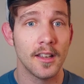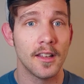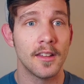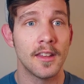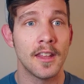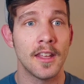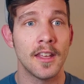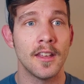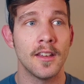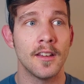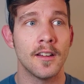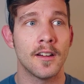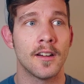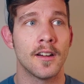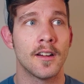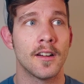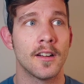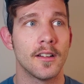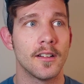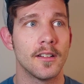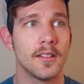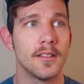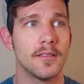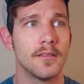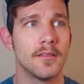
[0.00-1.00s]
they
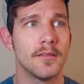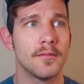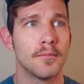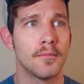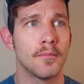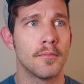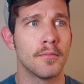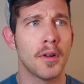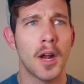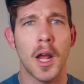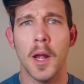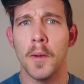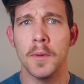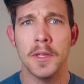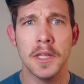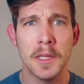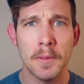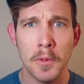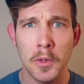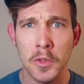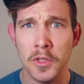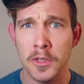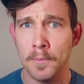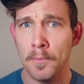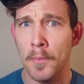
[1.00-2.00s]
are probably the
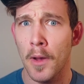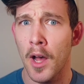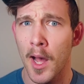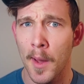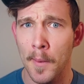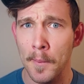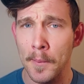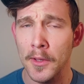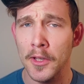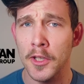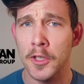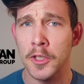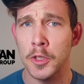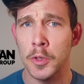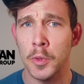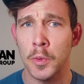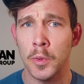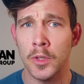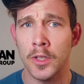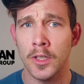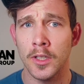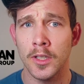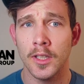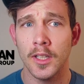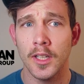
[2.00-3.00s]
most popular
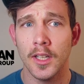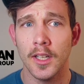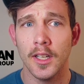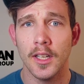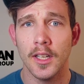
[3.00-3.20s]
tool